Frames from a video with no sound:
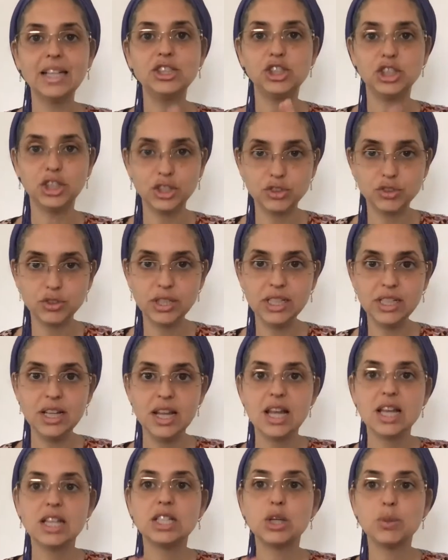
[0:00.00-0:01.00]
children
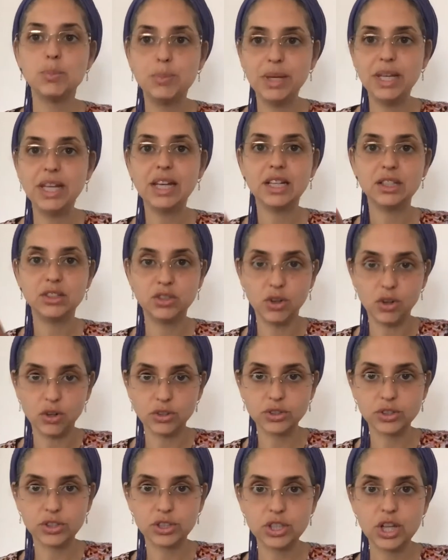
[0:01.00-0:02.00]
to be
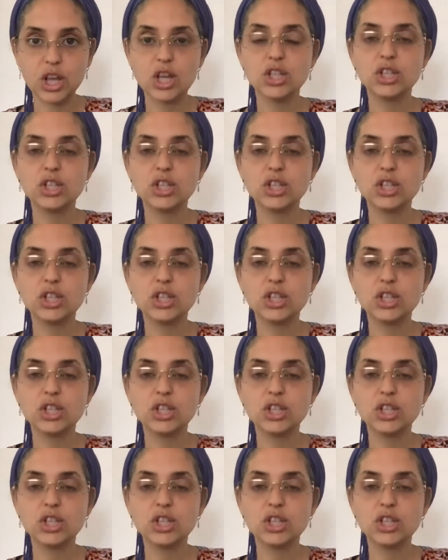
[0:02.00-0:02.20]
adults.